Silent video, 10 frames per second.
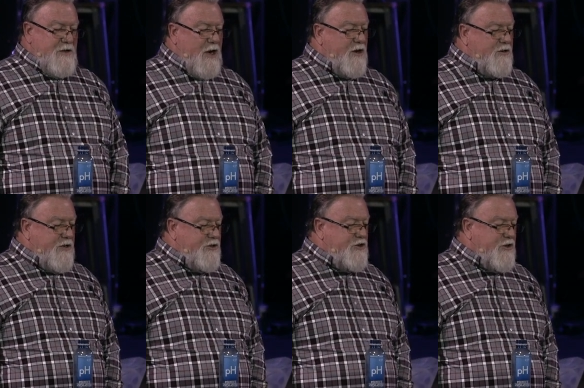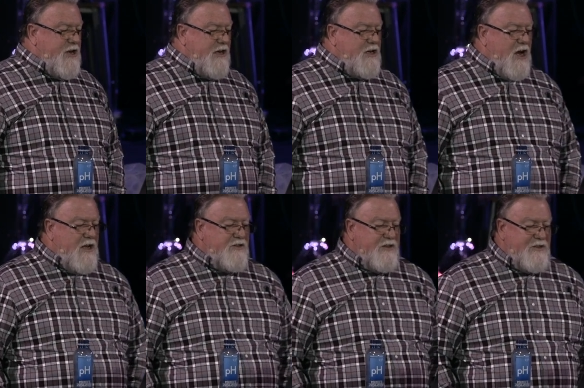Darkness should not
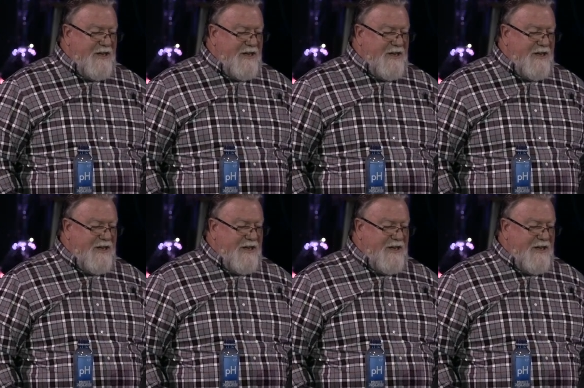cause us